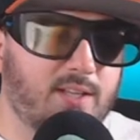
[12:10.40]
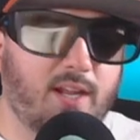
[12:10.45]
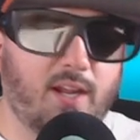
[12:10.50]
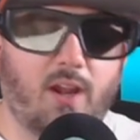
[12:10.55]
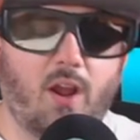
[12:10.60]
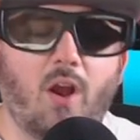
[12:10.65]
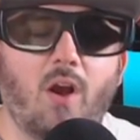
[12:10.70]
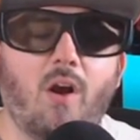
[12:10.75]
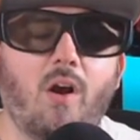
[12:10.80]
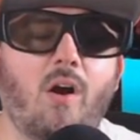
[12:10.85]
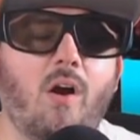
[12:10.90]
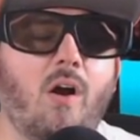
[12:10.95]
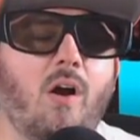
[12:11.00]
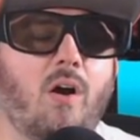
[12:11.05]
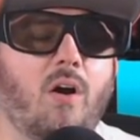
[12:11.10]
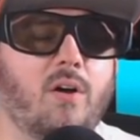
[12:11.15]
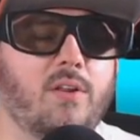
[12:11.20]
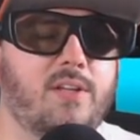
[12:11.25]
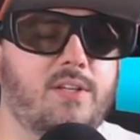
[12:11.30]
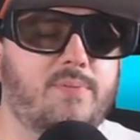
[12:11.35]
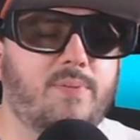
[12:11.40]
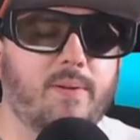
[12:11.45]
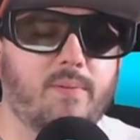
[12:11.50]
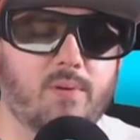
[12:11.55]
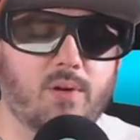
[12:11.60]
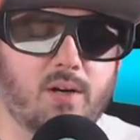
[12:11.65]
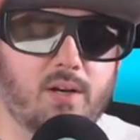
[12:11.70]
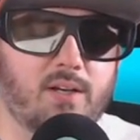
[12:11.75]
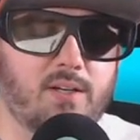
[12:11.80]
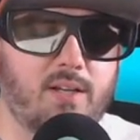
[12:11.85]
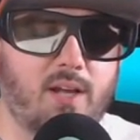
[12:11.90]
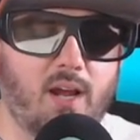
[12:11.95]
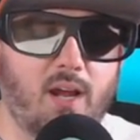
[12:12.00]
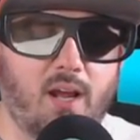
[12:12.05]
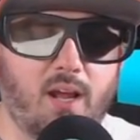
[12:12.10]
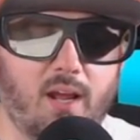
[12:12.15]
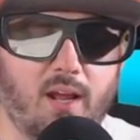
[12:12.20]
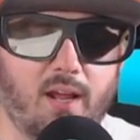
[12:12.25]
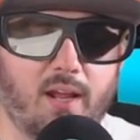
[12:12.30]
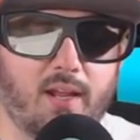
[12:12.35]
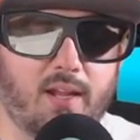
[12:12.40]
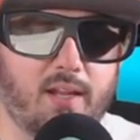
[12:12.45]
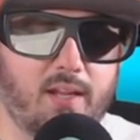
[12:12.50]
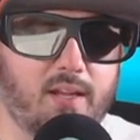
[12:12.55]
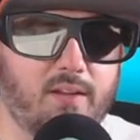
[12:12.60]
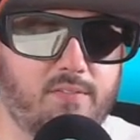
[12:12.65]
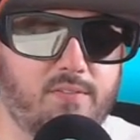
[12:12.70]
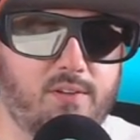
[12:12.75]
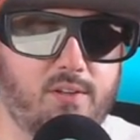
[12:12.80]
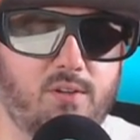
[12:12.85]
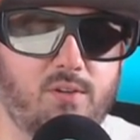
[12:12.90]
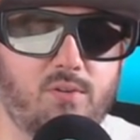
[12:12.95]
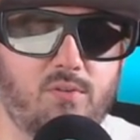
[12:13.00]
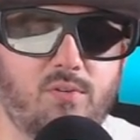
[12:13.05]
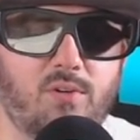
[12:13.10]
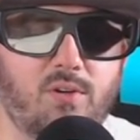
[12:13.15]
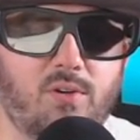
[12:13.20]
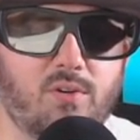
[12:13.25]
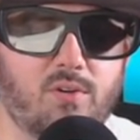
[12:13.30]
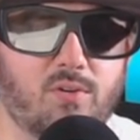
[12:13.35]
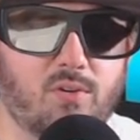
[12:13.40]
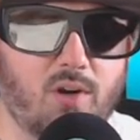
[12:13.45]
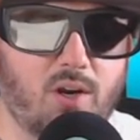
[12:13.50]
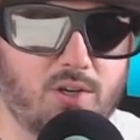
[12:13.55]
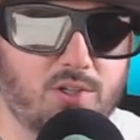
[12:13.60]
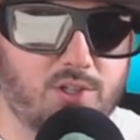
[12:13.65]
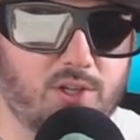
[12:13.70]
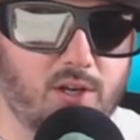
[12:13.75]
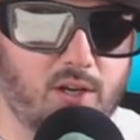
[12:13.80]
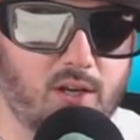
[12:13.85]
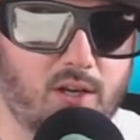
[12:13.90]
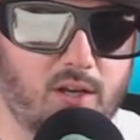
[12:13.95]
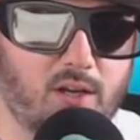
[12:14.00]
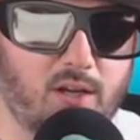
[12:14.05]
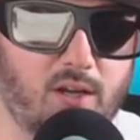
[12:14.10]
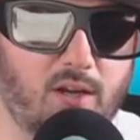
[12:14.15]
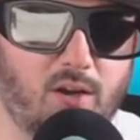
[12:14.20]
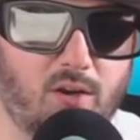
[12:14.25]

like, "Oh, all these people are gonna die if you nuke Russia."